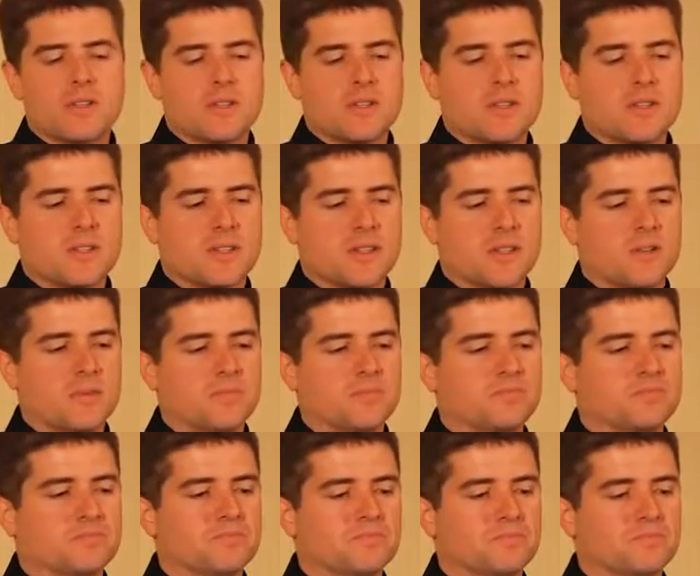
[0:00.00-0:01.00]
This is a
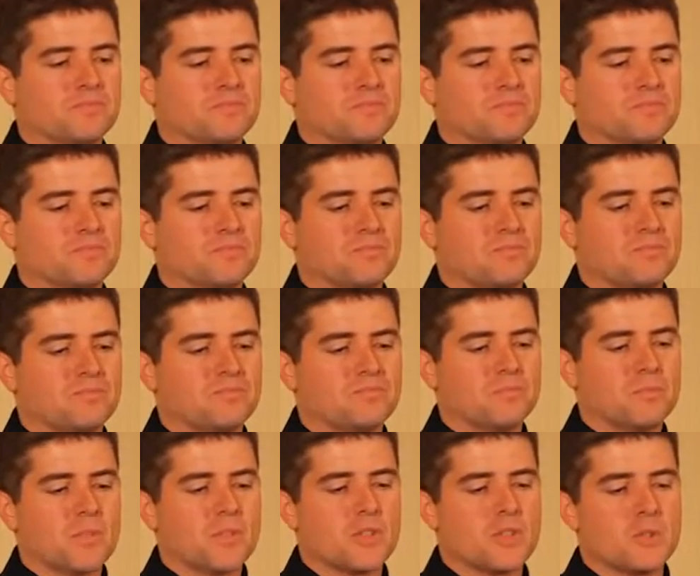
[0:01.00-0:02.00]

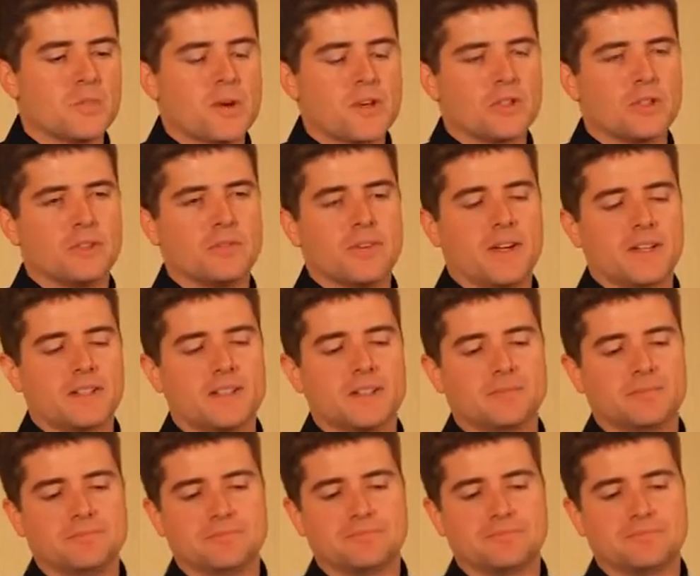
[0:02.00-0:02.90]
this is a special effect.